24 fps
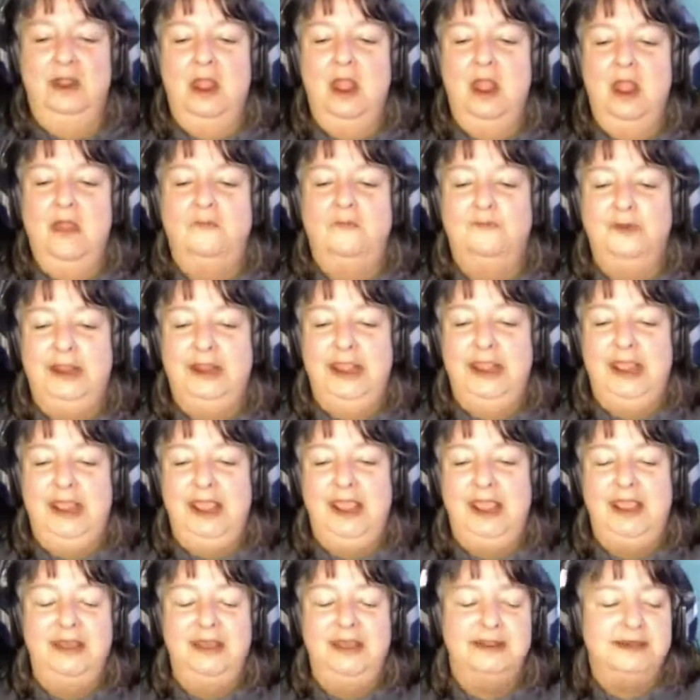Freaky
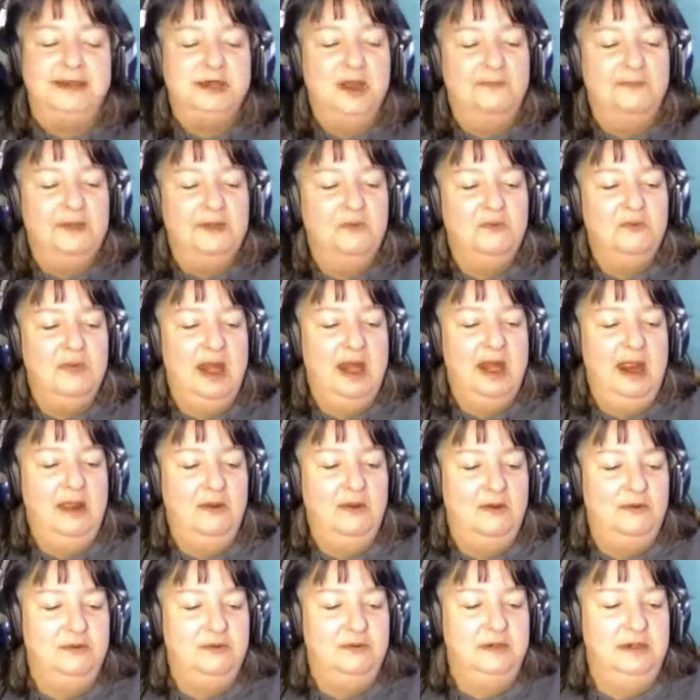Geek is jumping
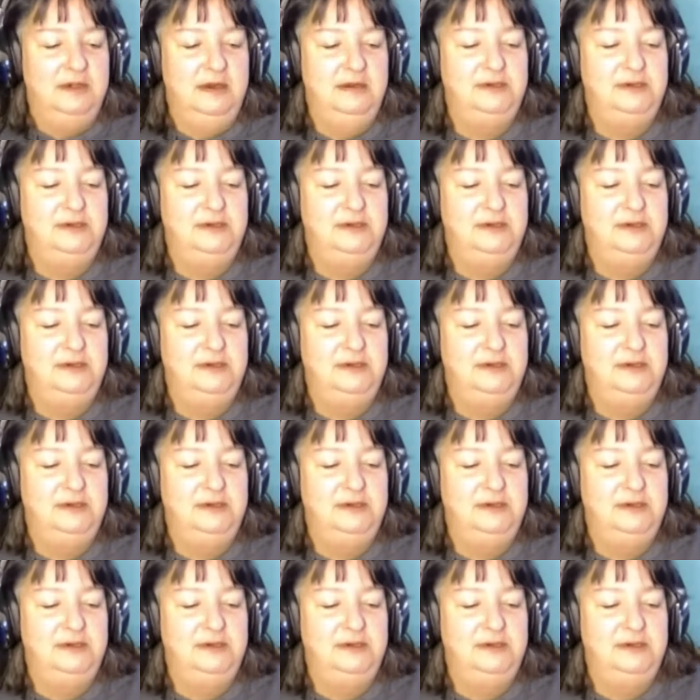around.